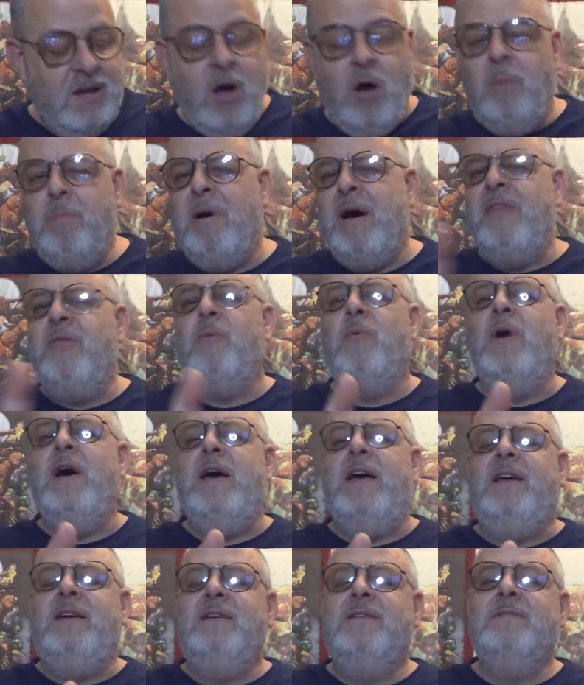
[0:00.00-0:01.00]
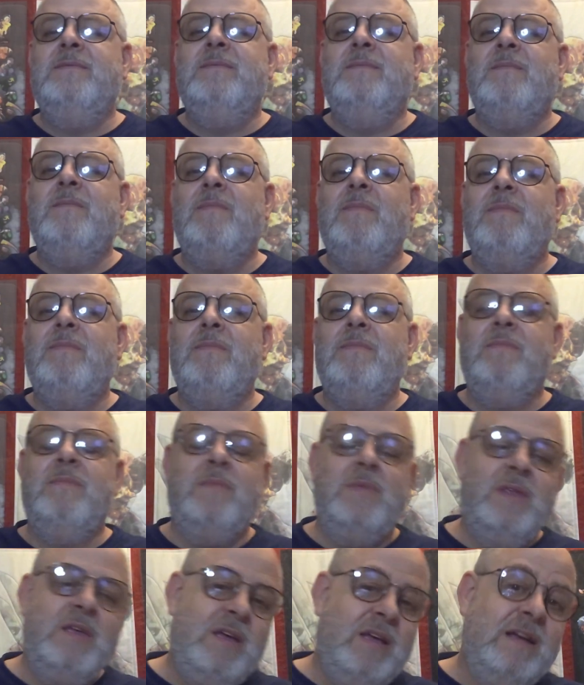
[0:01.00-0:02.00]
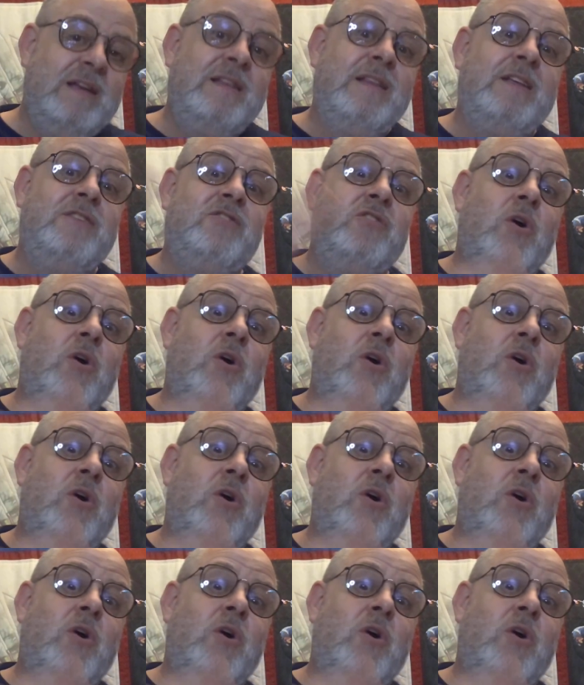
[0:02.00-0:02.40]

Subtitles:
Oh, by the way, let's